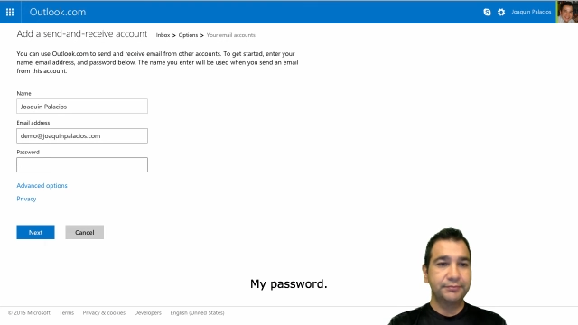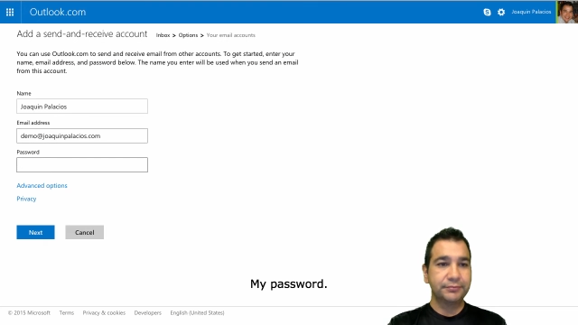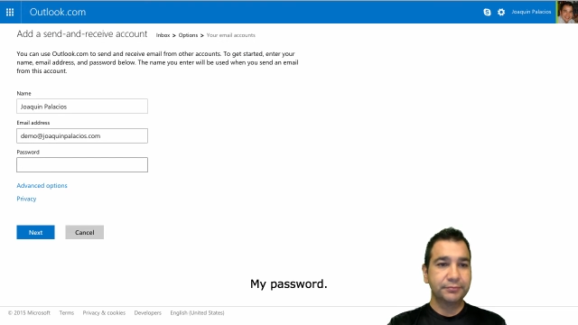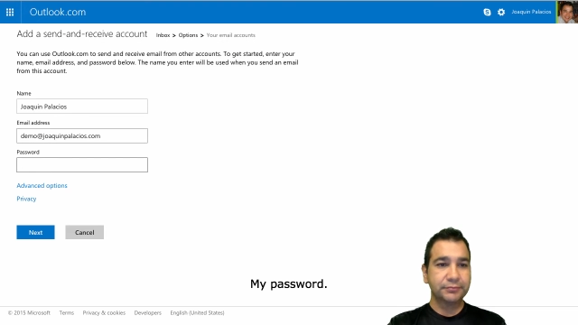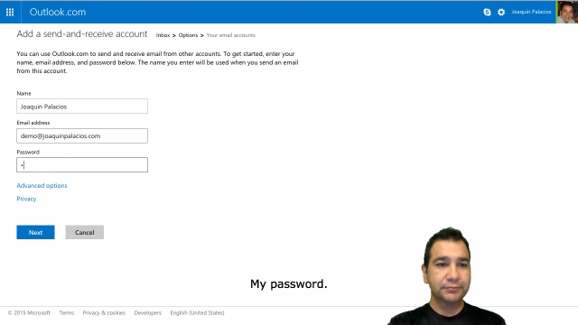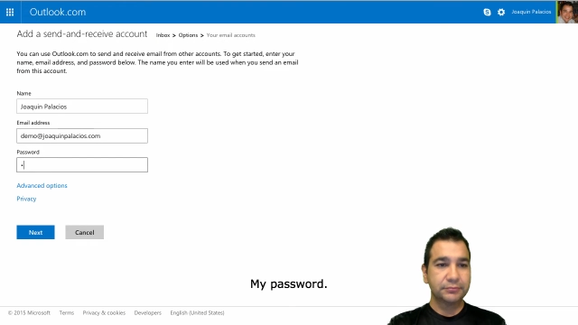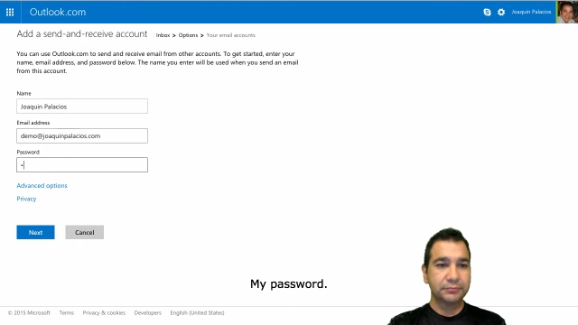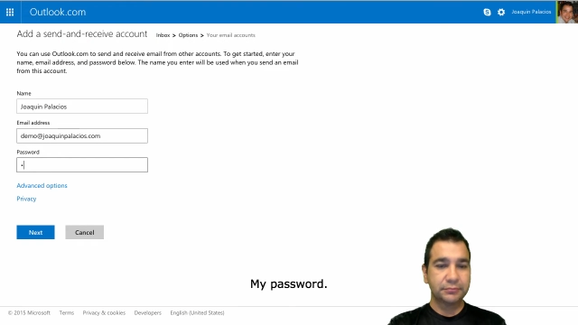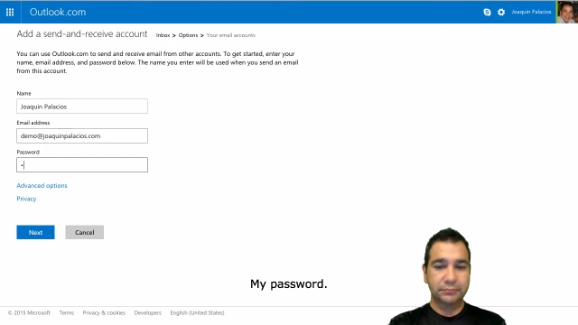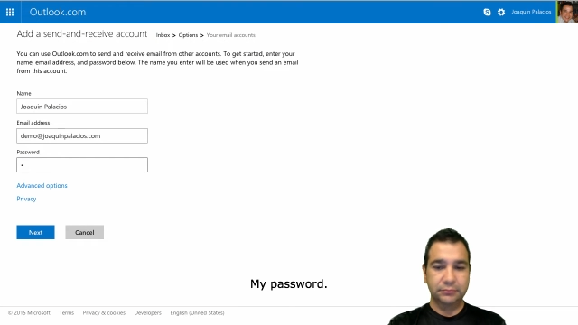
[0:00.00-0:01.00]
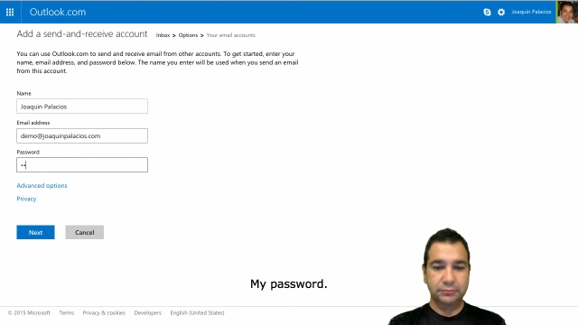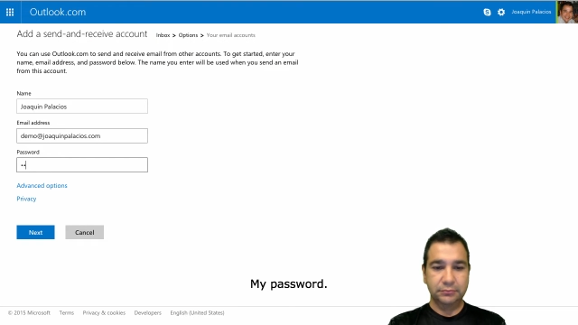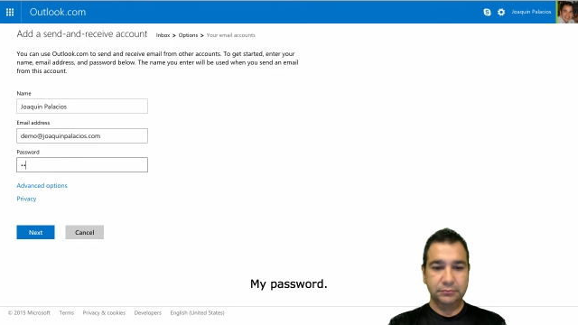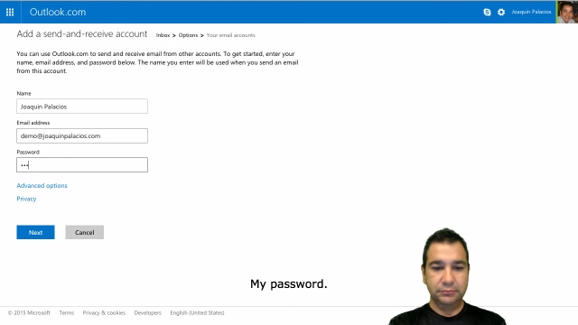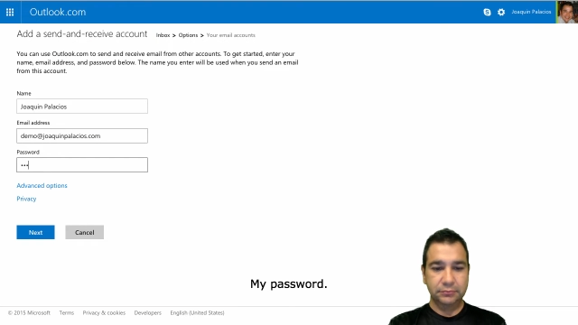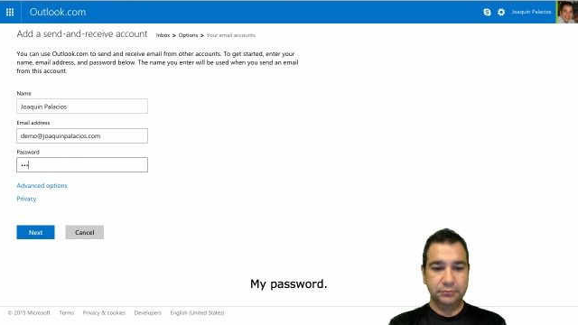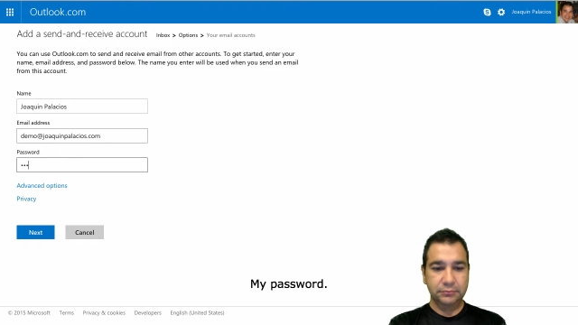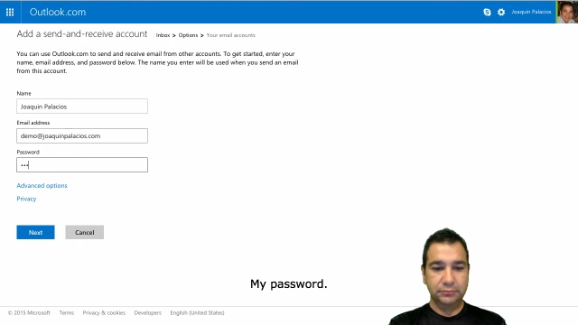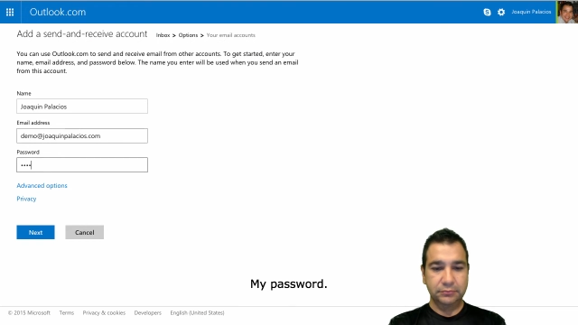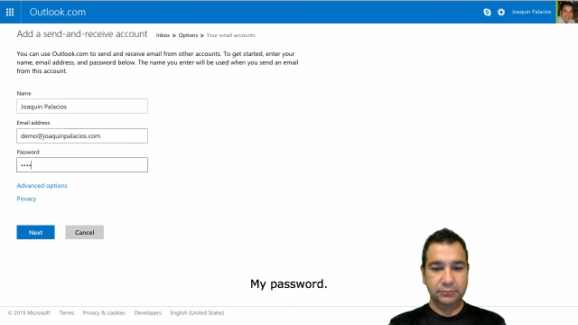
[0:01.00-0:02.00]

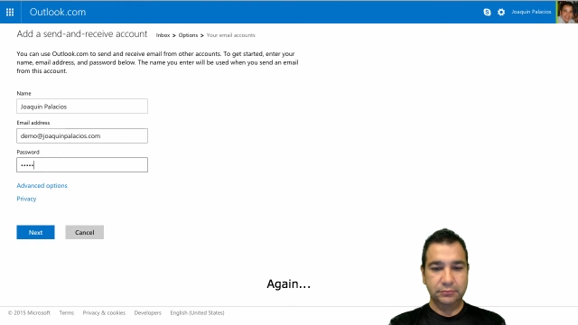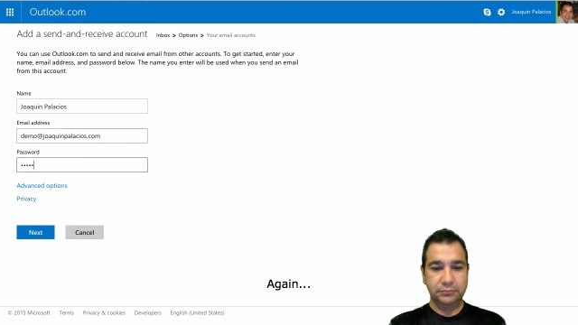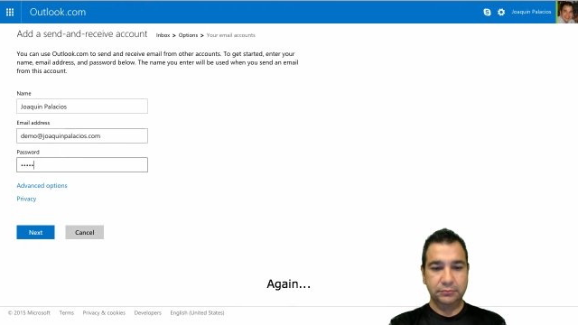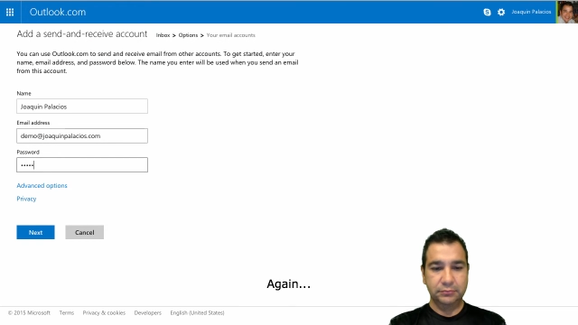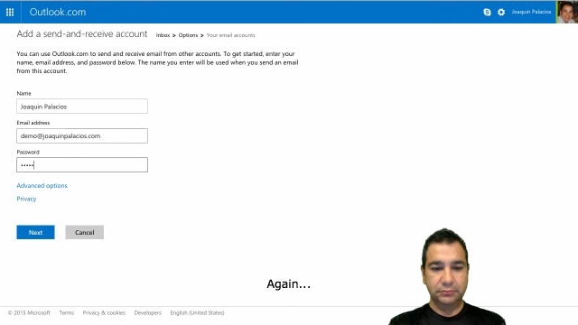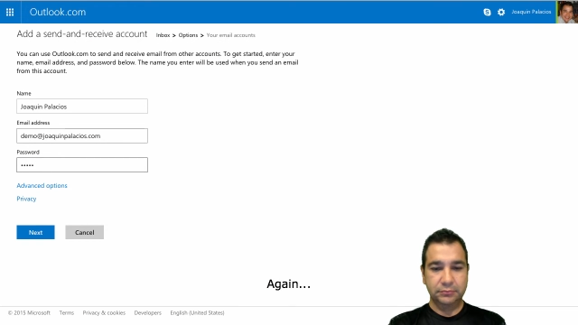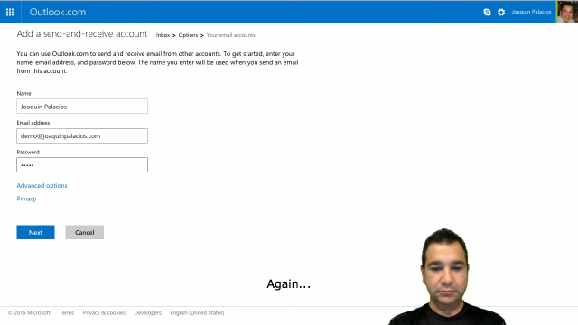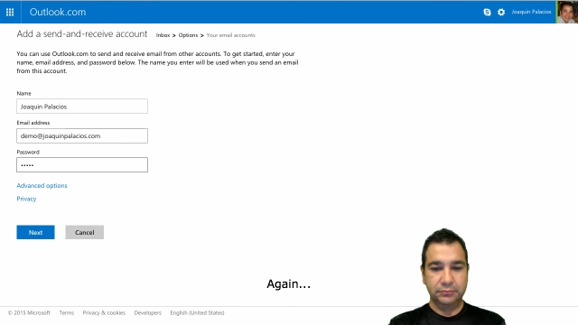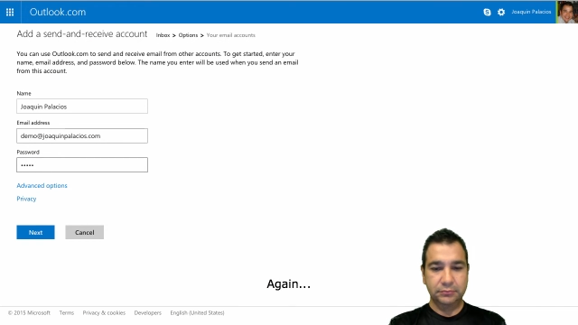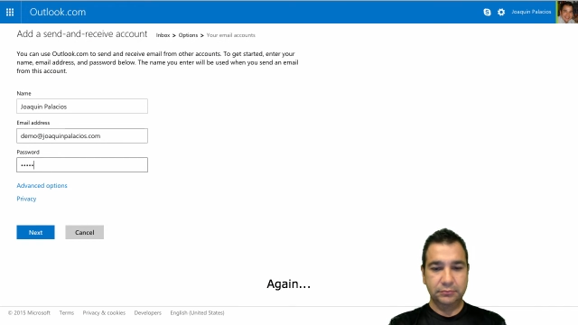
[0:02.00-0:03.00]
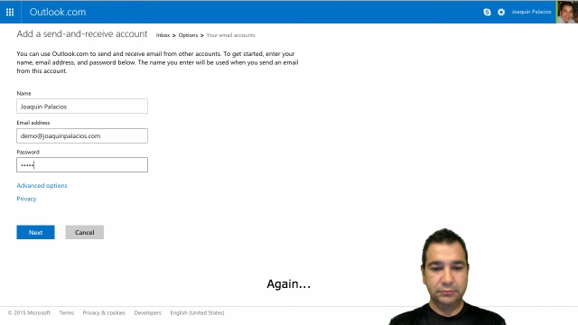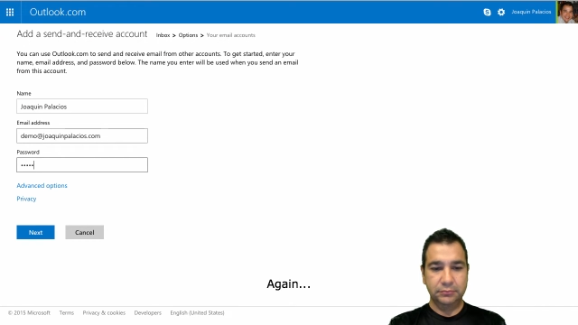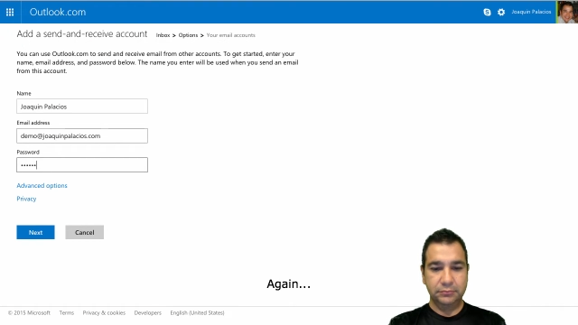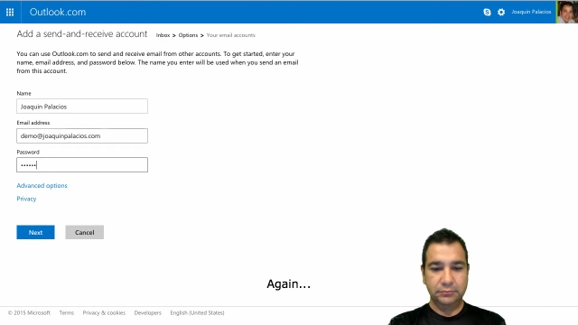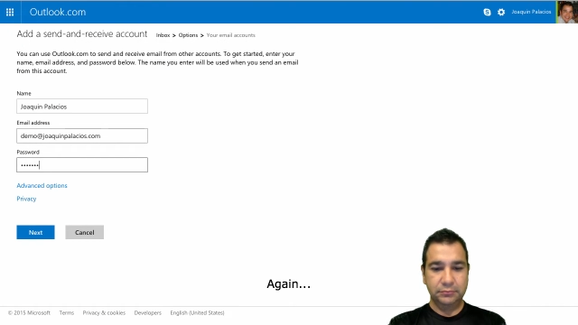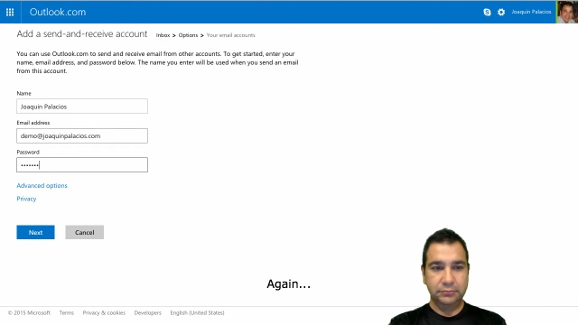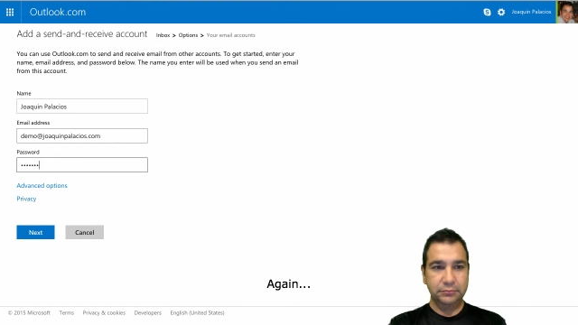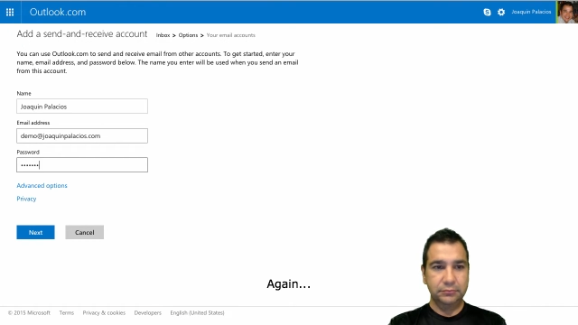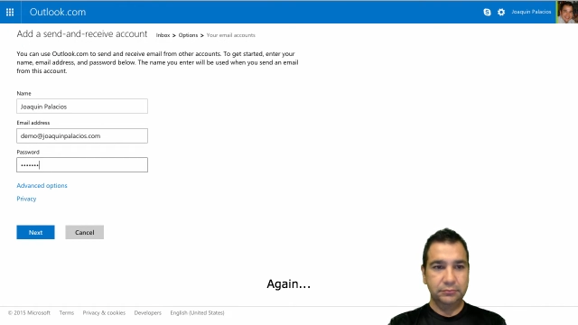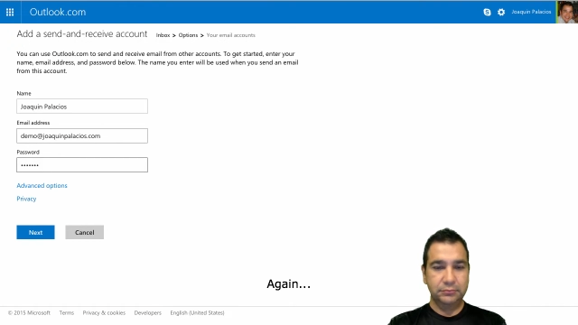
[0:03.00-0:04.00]

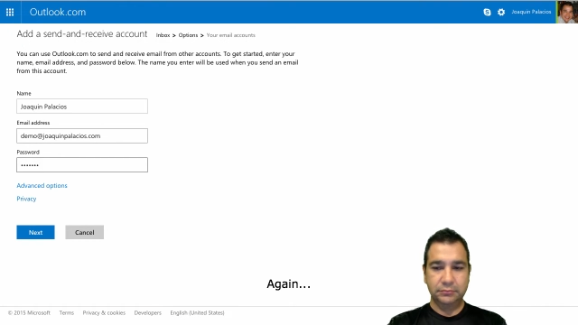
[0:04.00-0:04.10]
(silence)